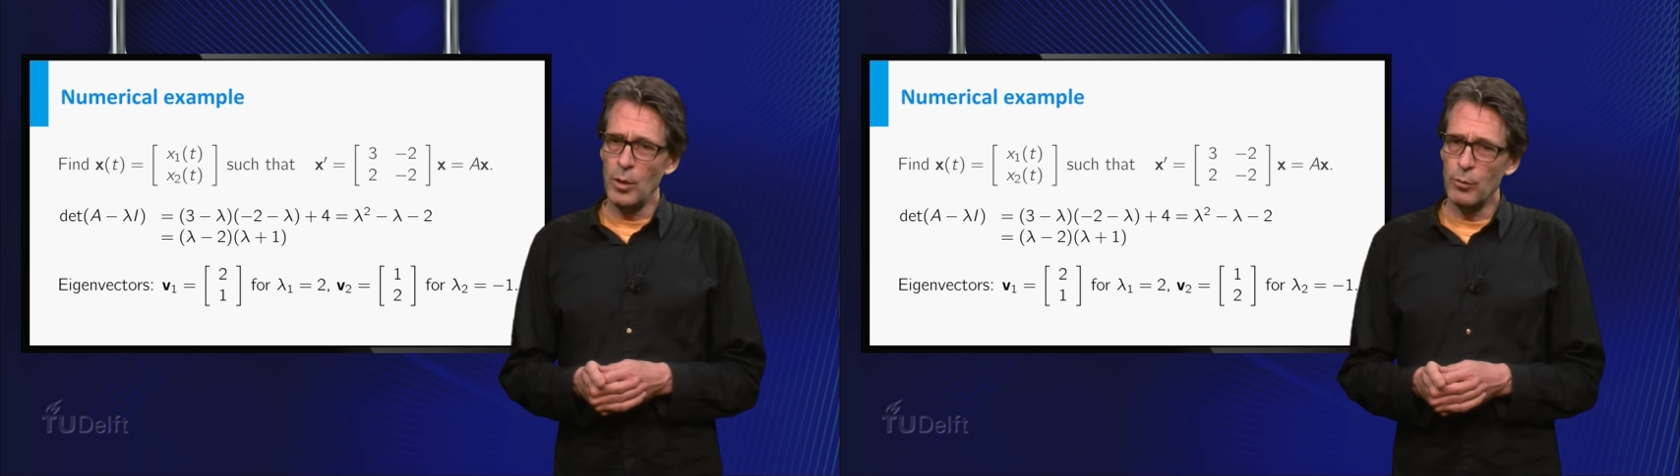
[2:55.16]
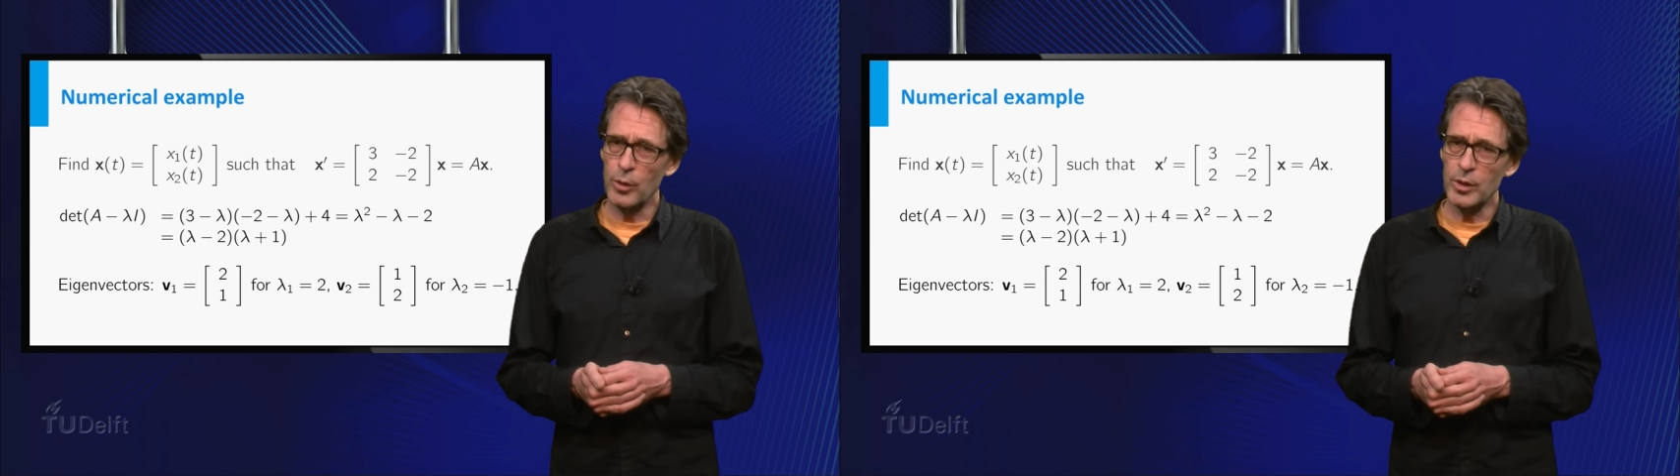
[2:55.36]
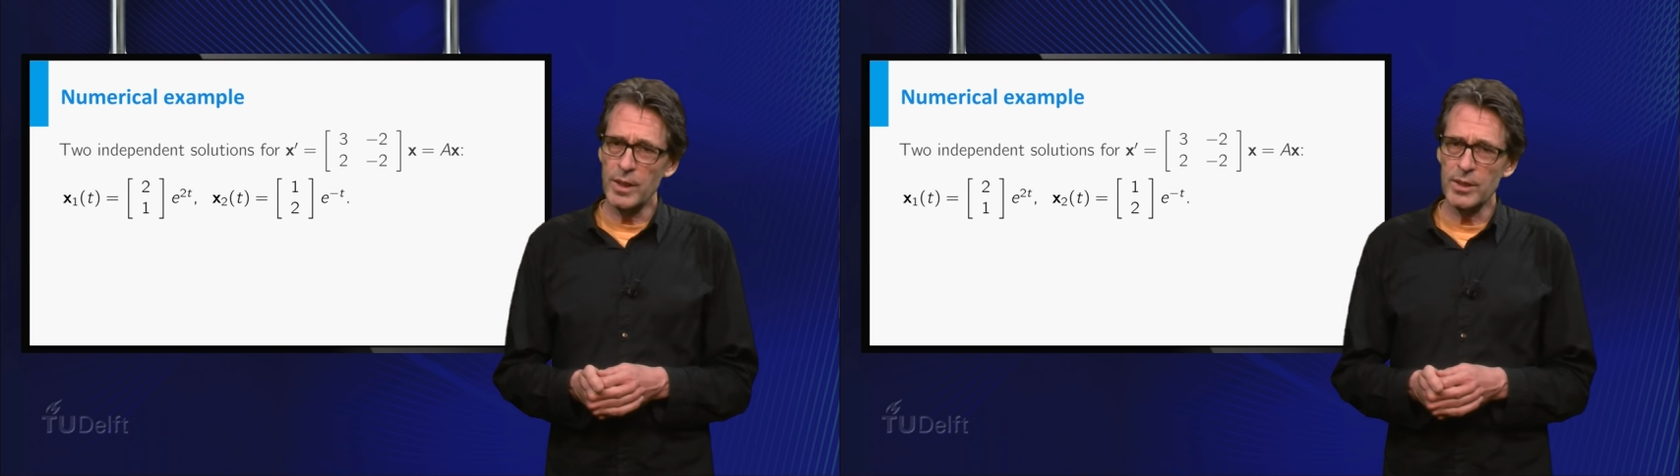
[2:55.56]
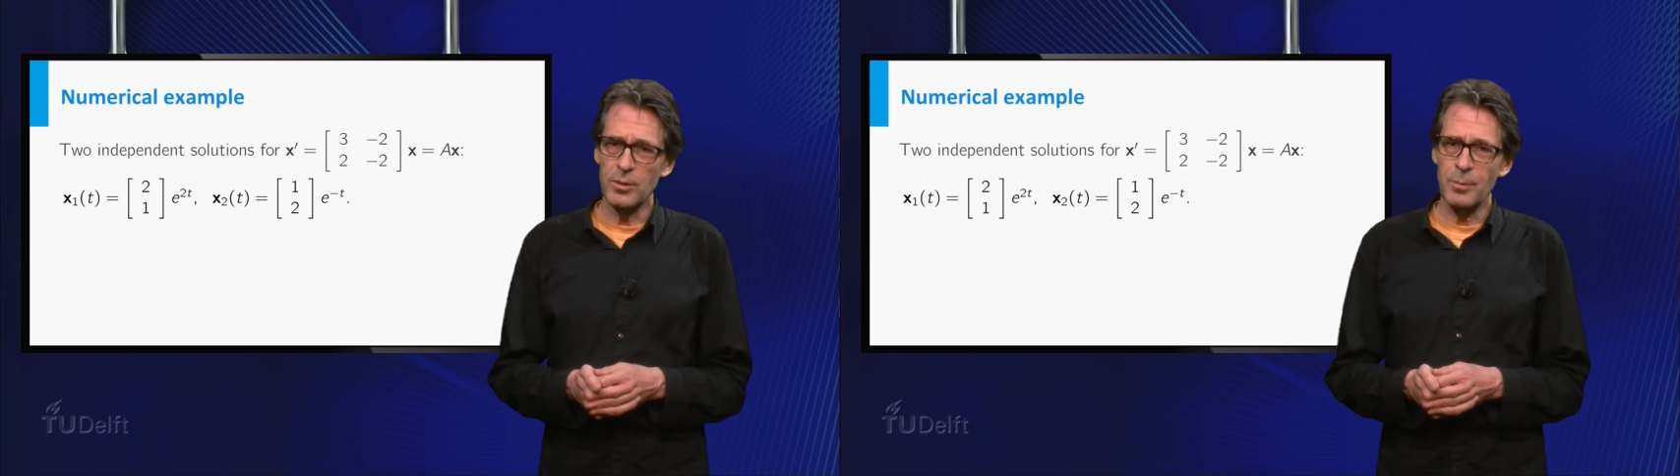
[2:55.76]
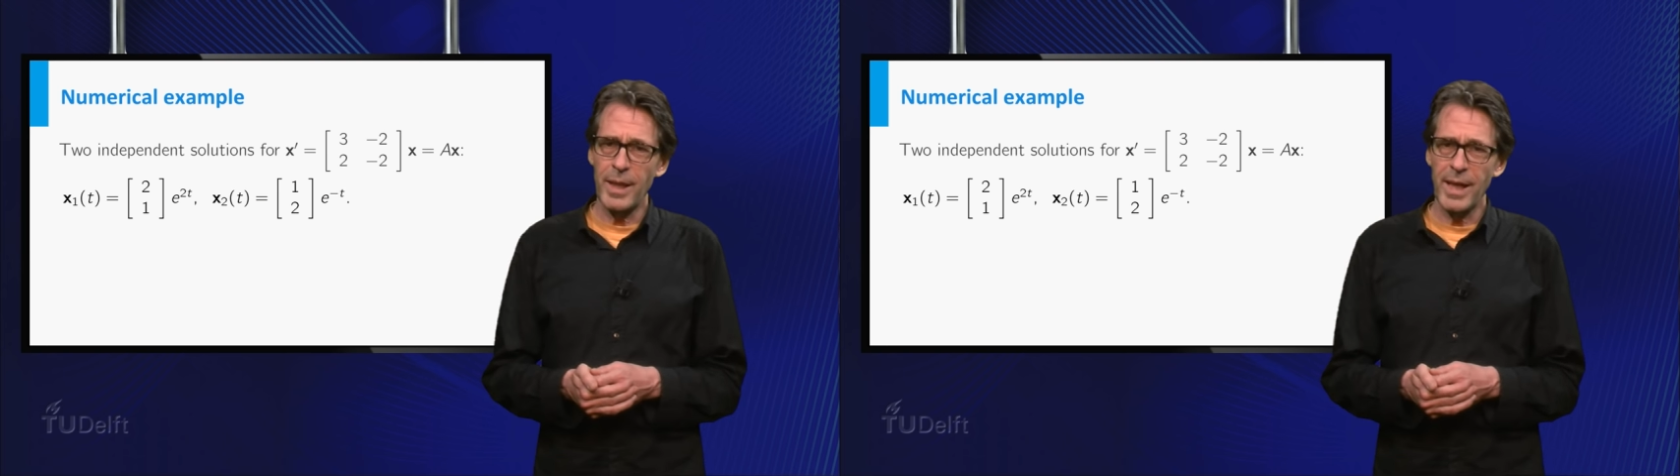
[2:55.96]
For the
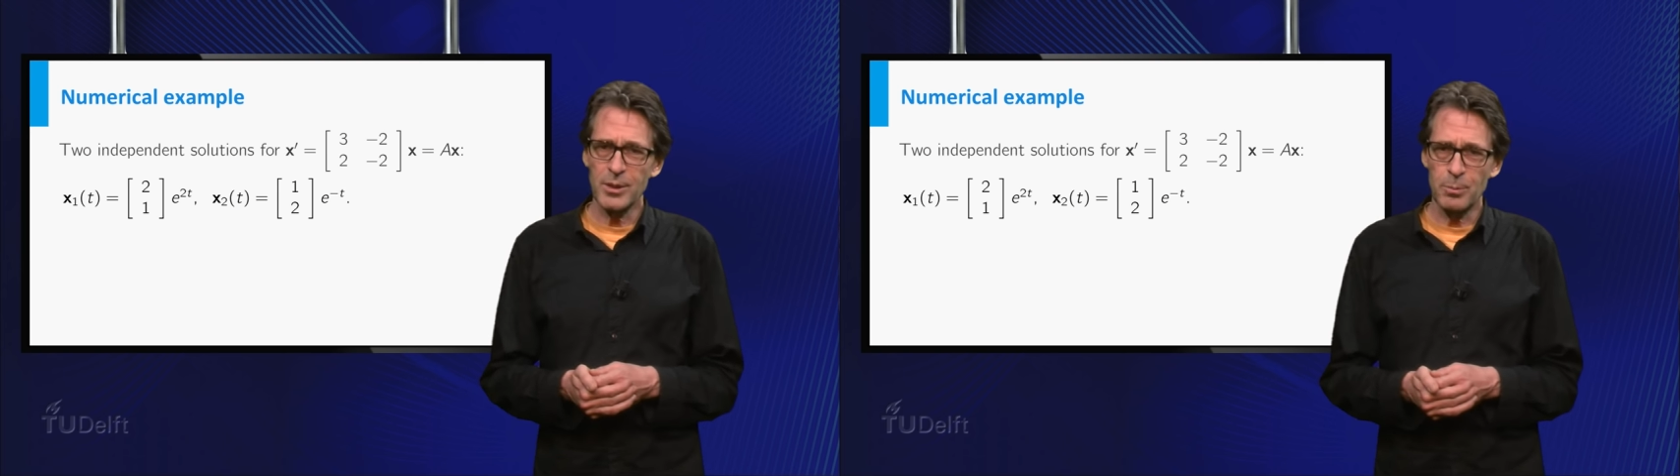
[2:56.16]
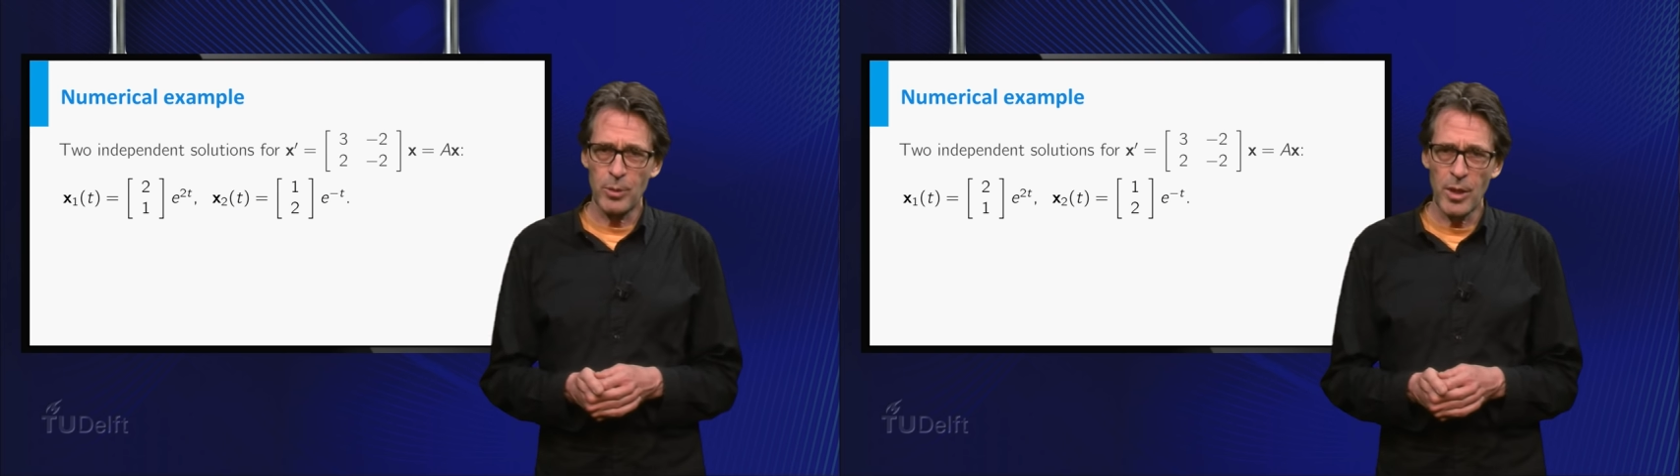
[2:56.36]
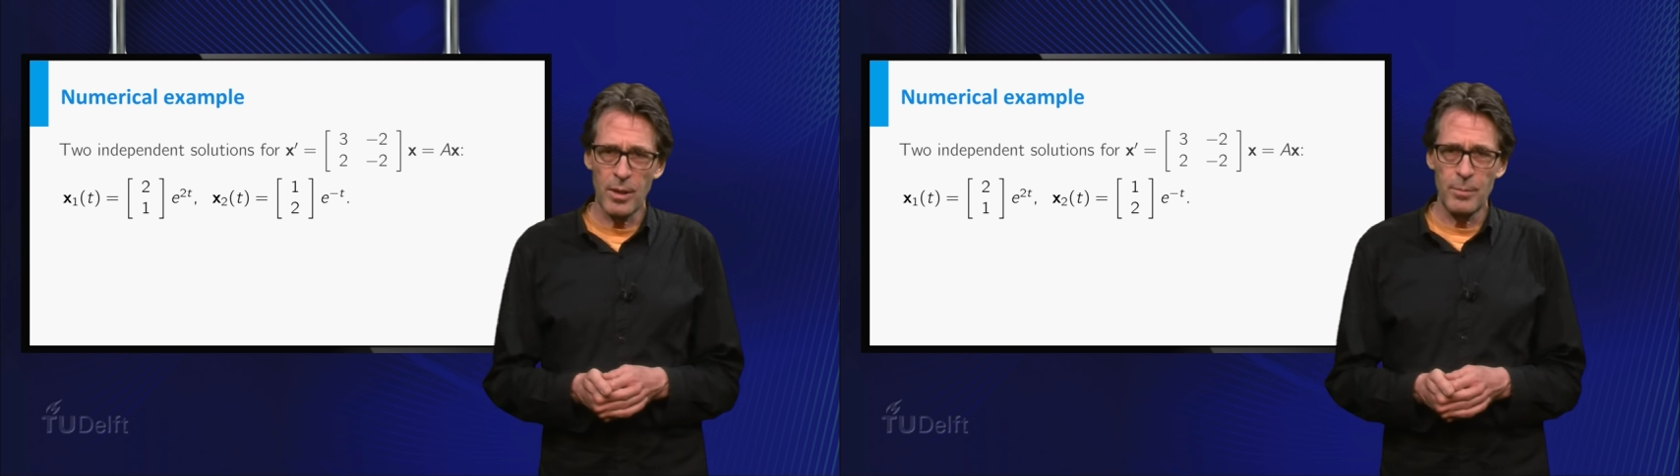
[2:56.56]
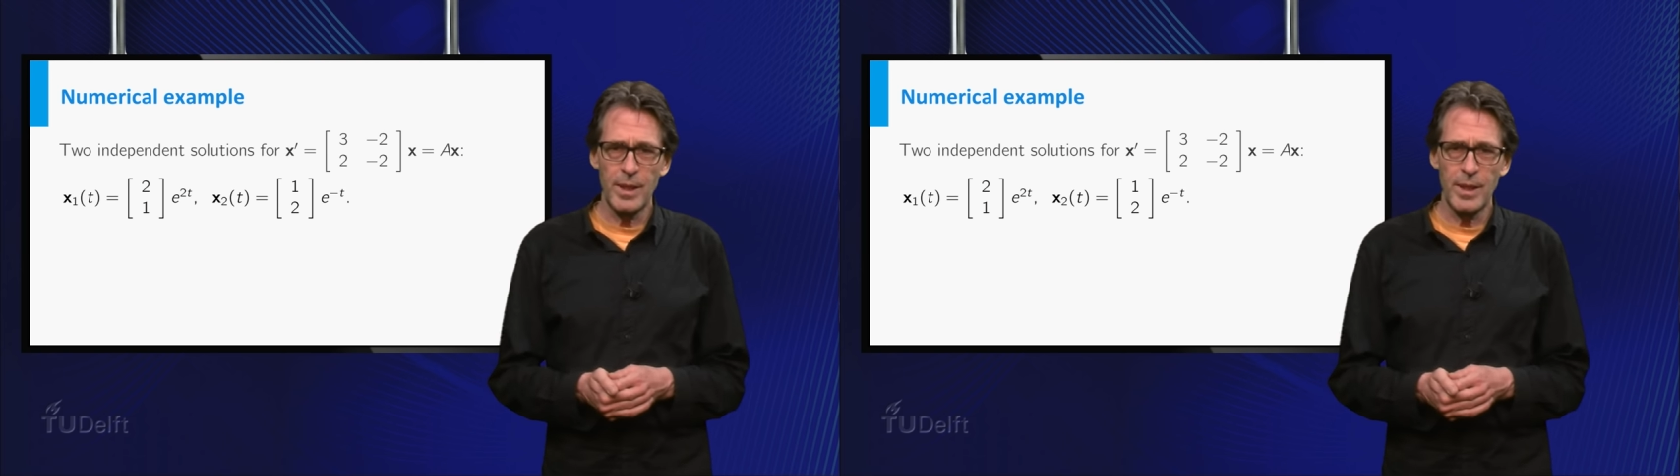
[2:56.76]
system x prime